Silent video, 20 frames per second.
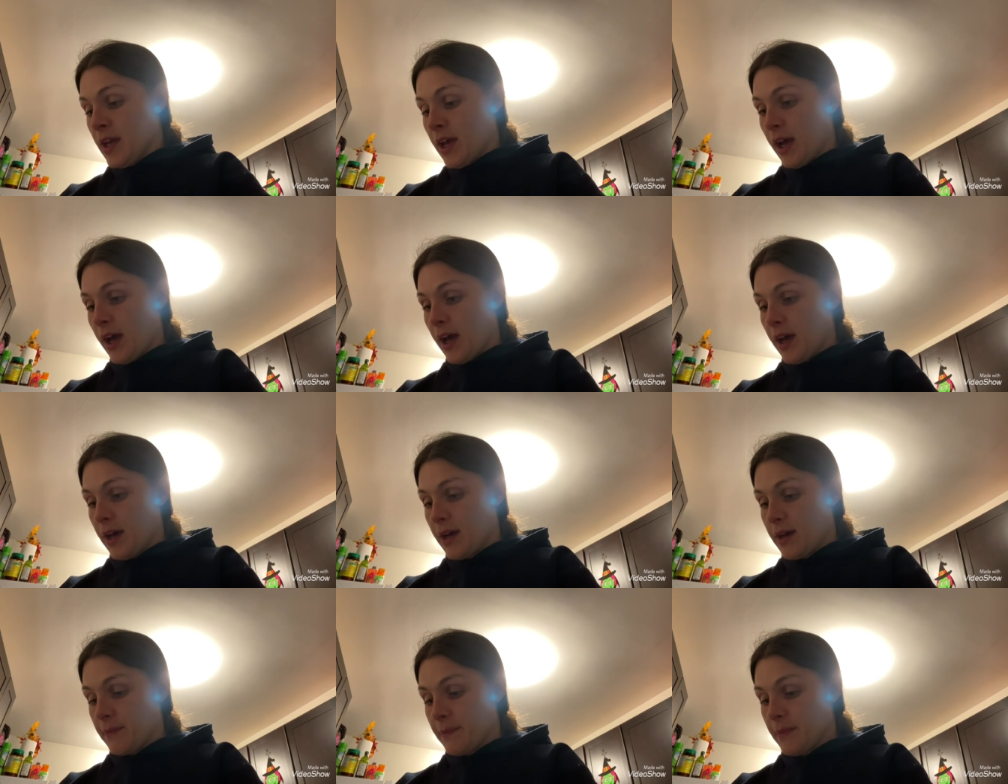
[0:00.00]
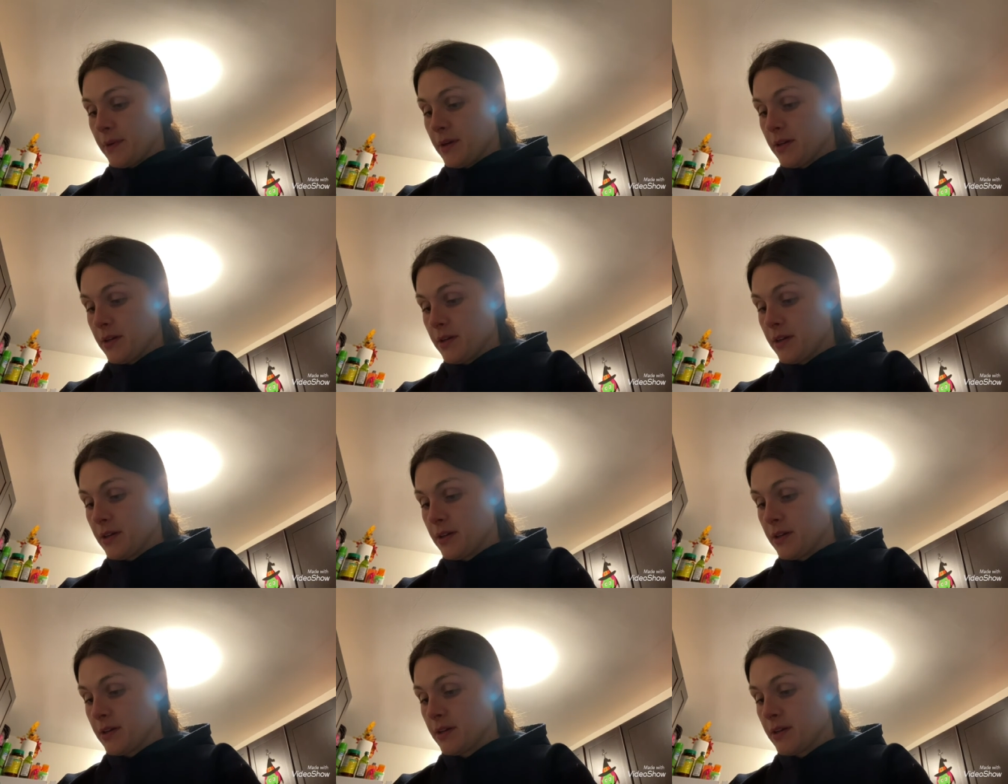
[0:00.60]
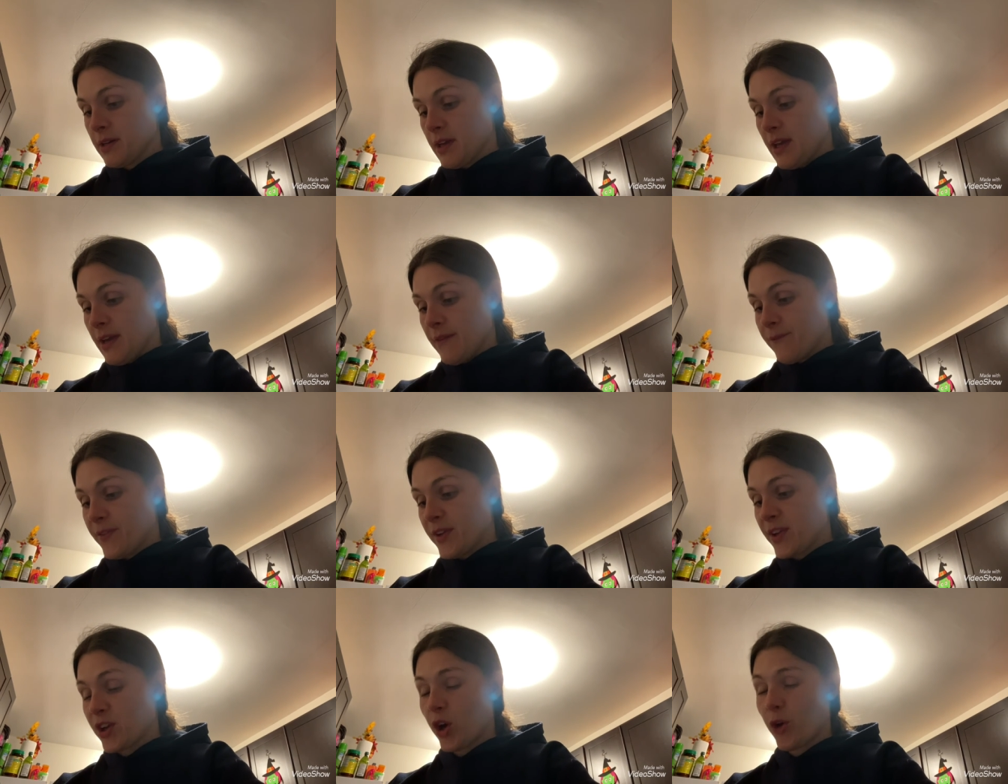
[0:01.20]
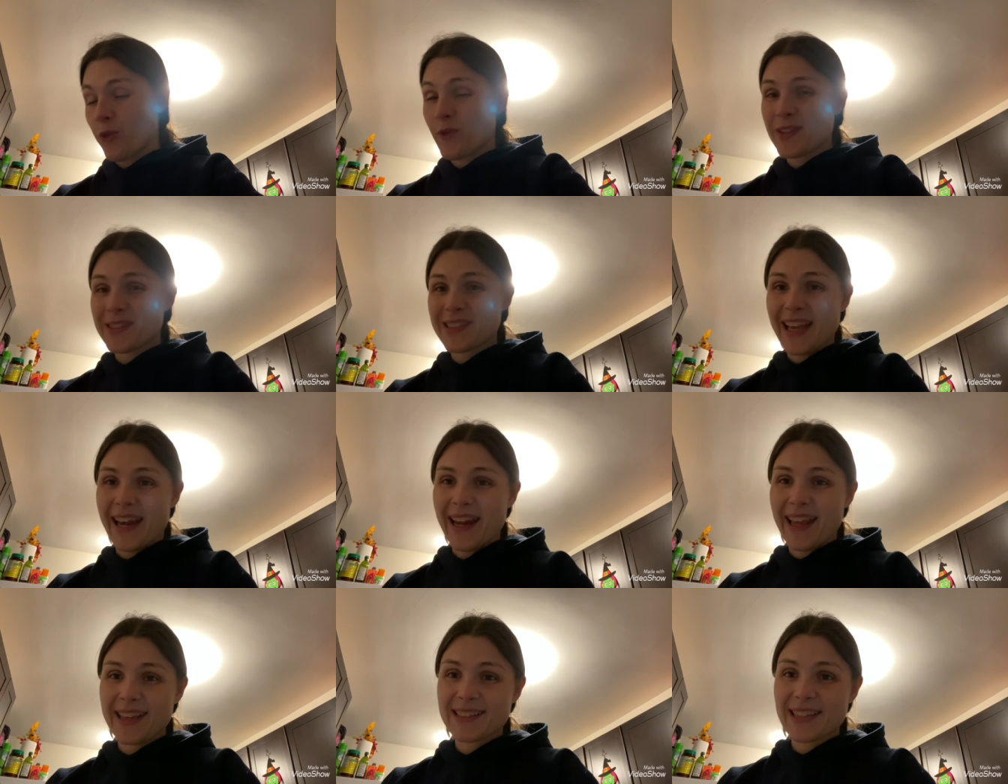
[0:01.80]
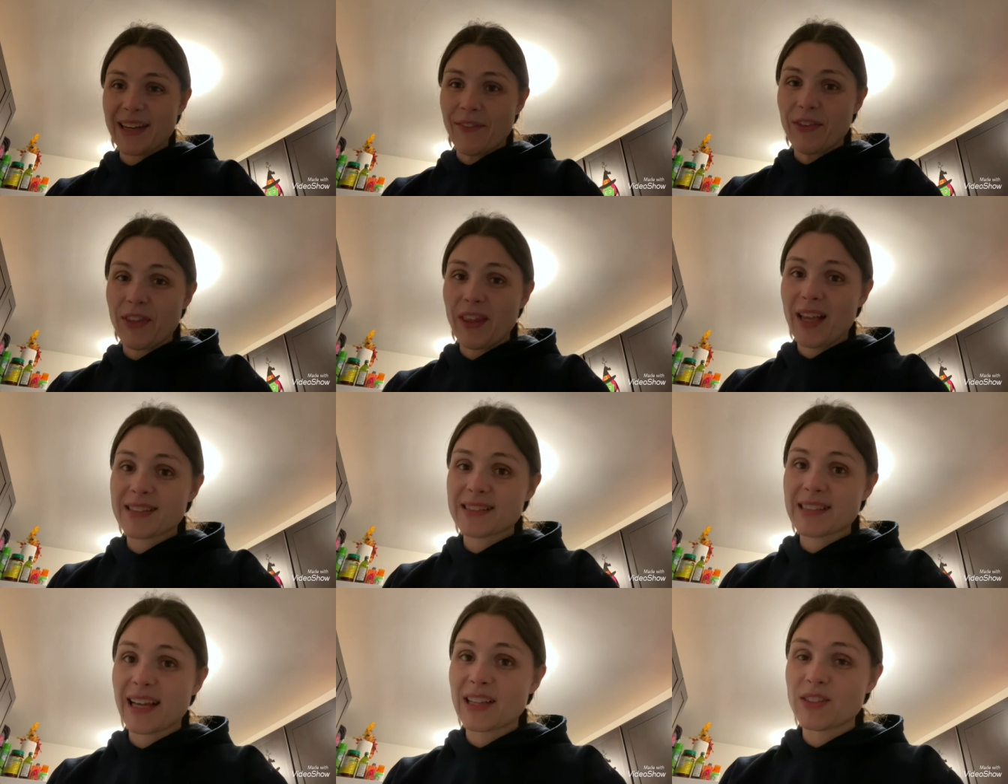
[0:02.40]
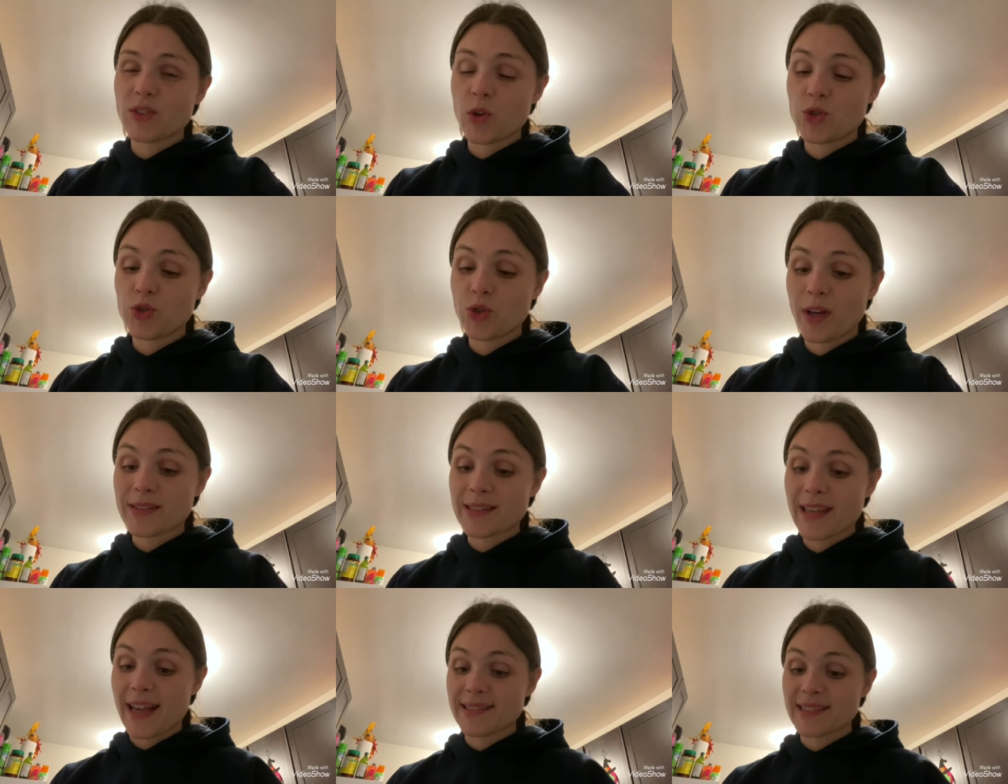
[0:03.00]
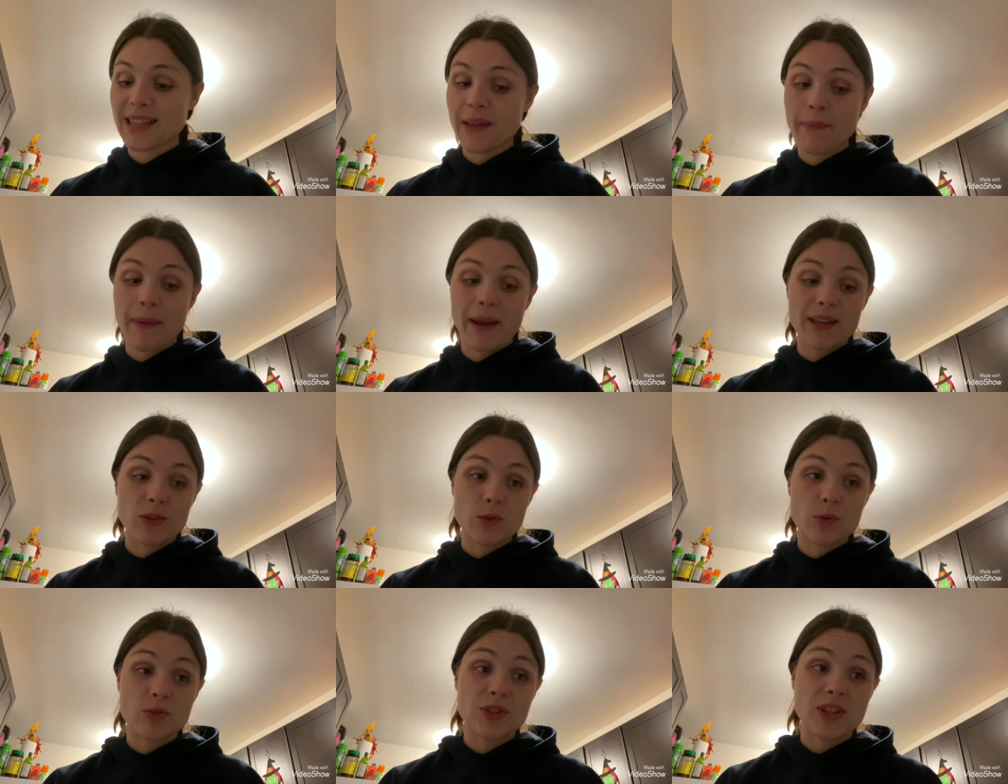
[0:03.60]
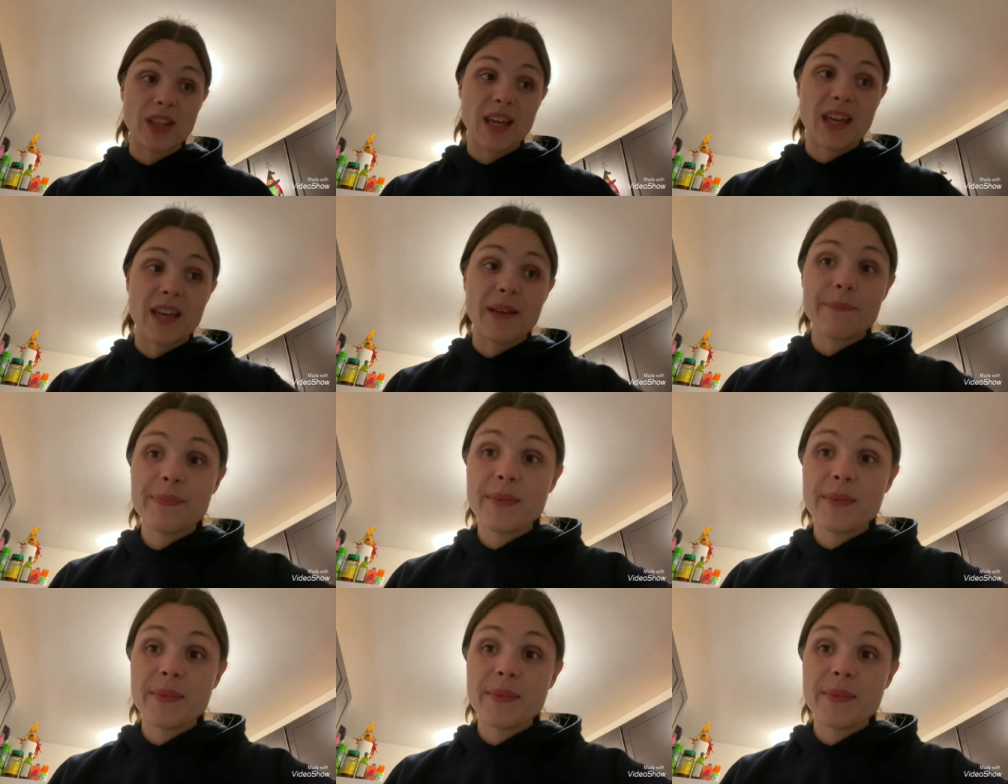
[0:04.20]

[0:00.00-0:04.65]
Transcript: Um, figure out the settings and everything because like I told you guys last time I used it,